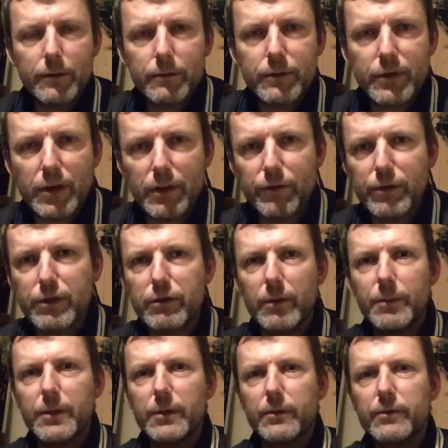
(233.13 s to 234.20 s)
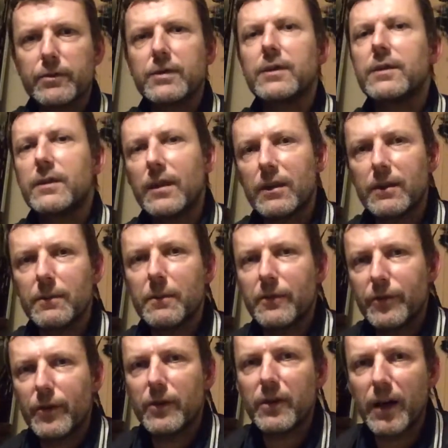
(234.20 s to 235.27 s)
serious criminals kicking the
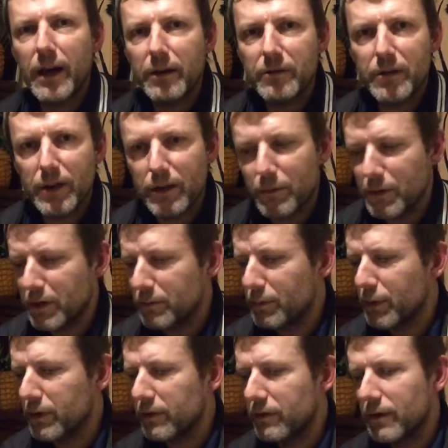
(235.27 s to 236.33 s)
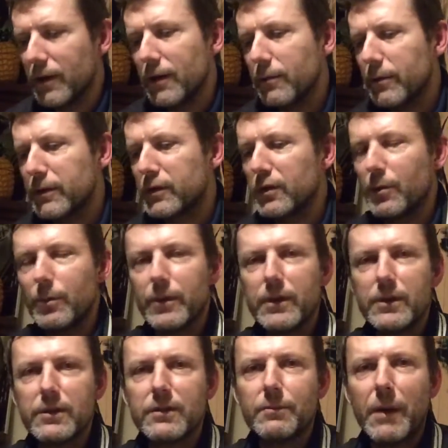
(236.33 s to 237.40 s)
fuck out, you know what I mean? But when
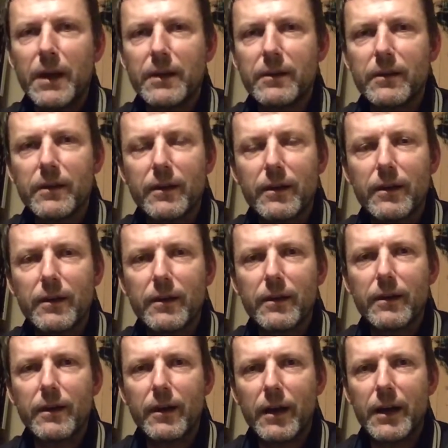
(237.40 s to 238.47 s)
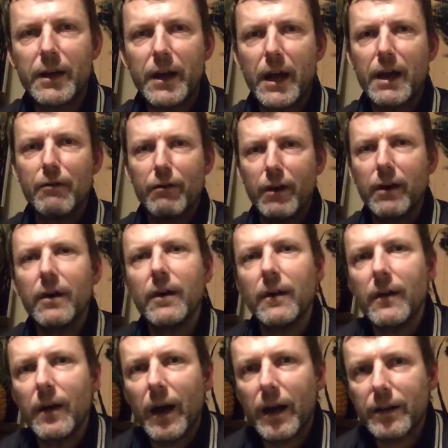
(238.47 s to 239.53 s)
somebody's made an error,
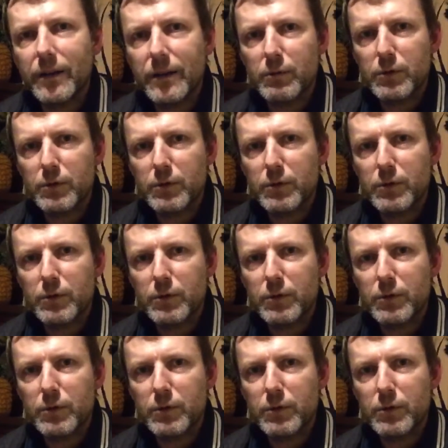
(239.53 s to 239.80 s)
and it